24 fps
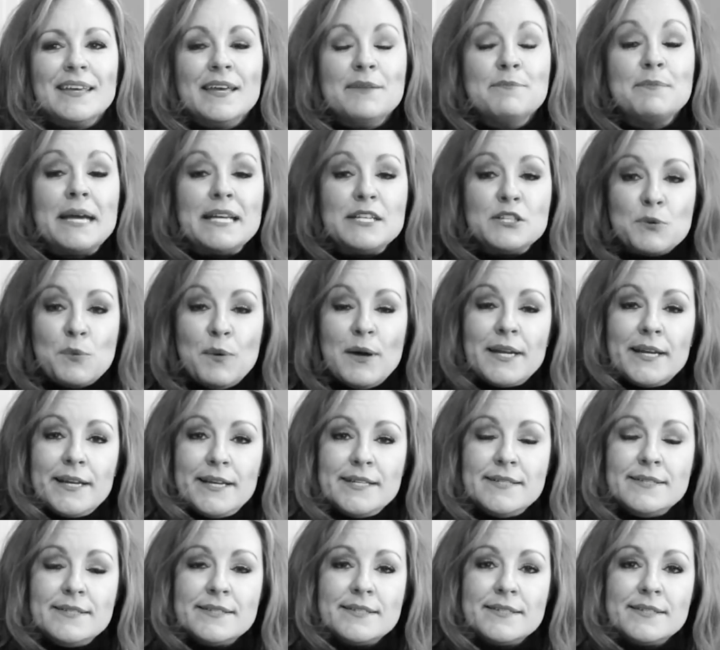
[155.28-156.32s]
In my
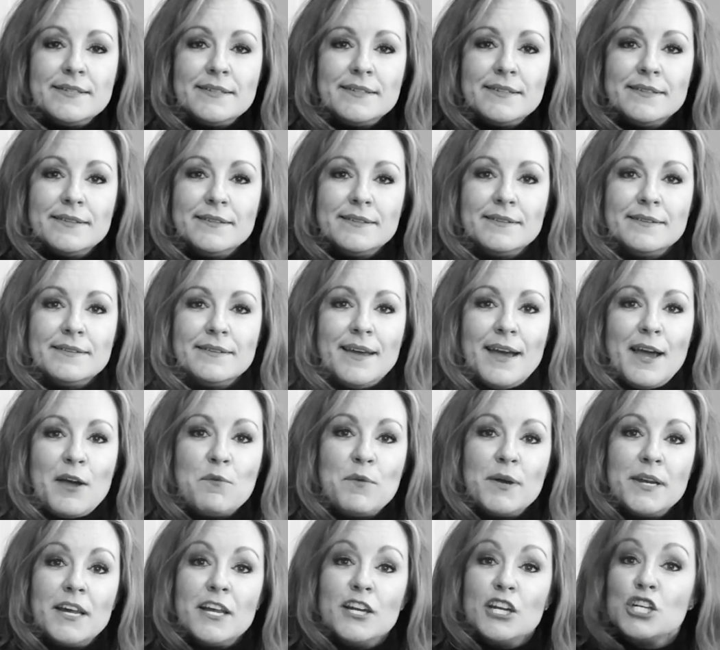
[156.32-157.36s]
20s, I
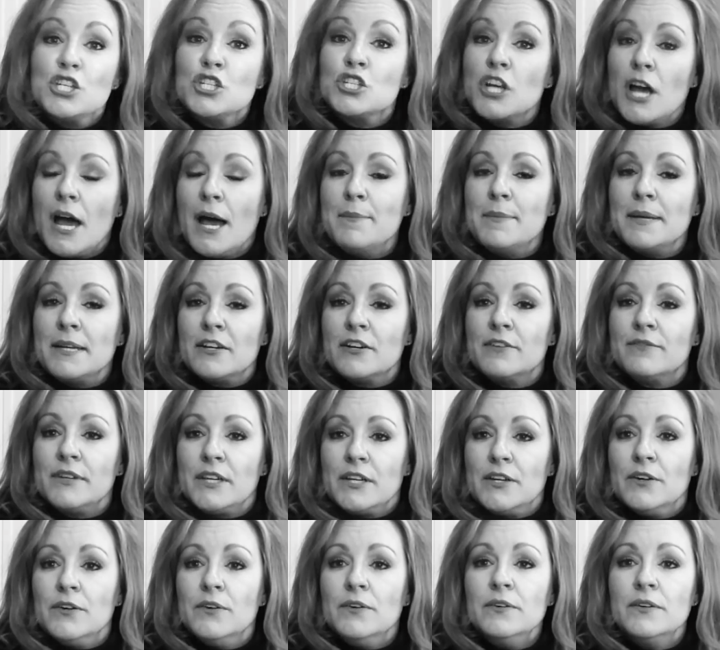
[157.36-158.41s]
went on a job
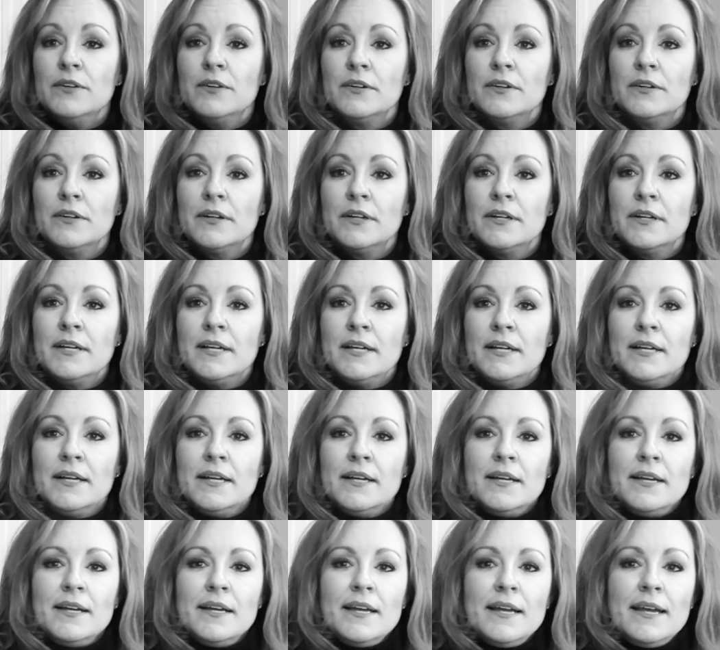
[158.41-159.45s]
interview,
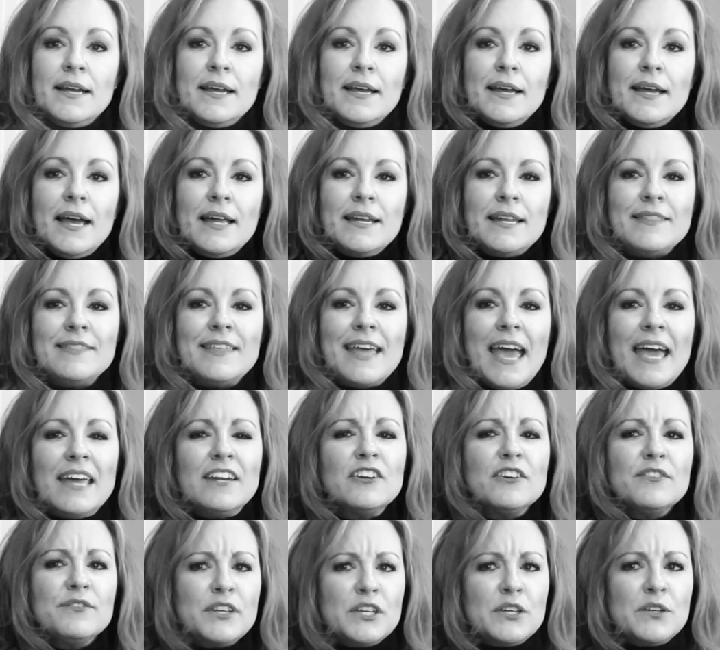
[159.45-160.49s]
and at the
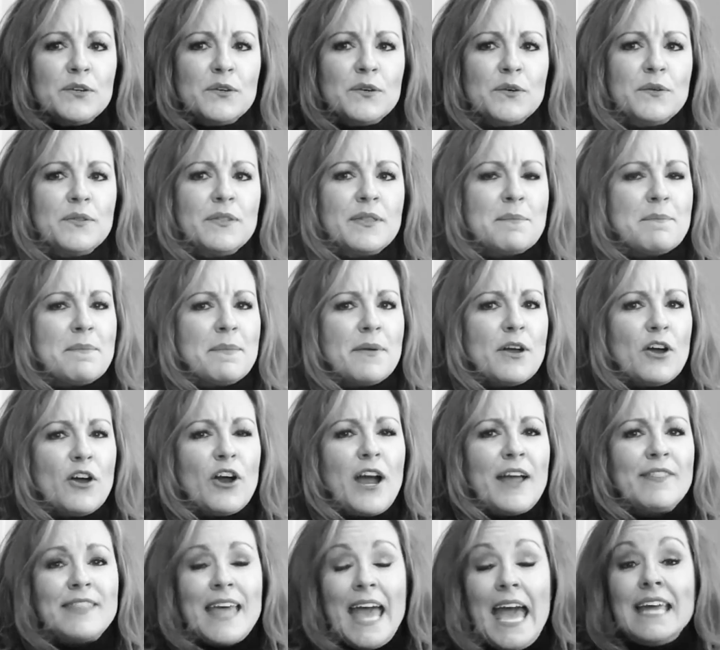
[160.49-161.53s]
end of
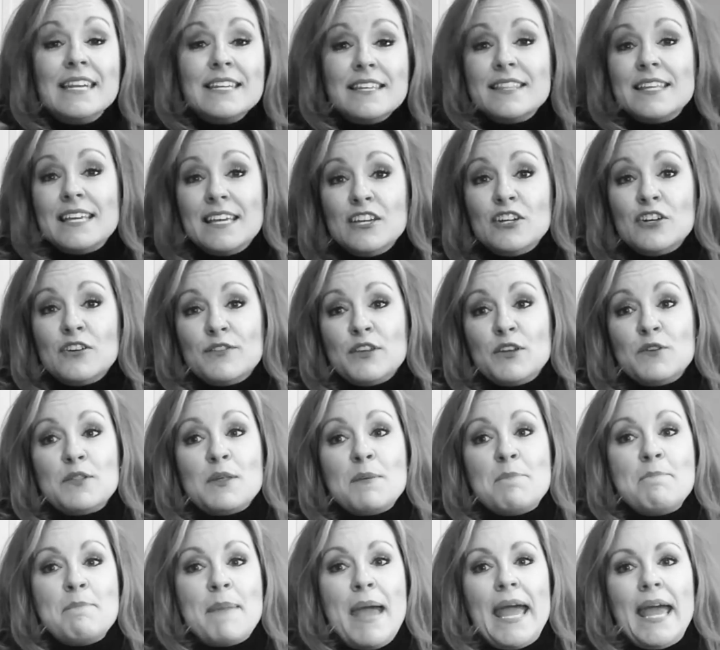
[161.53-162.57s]
the interview,
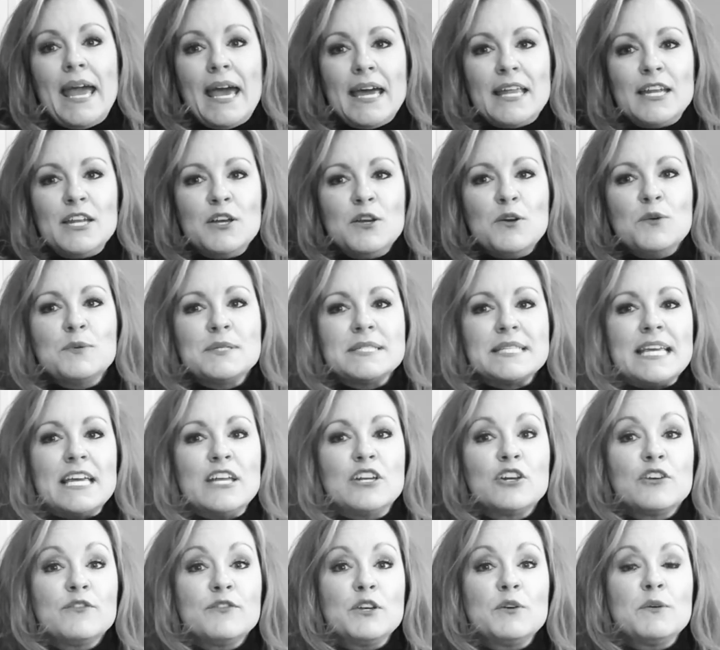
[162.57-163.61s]
the man who was
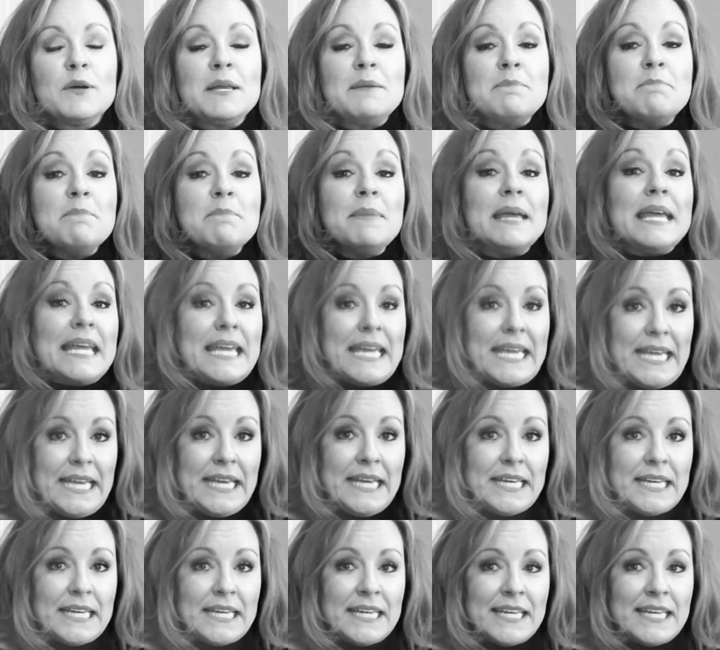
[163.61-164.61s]
interviewing me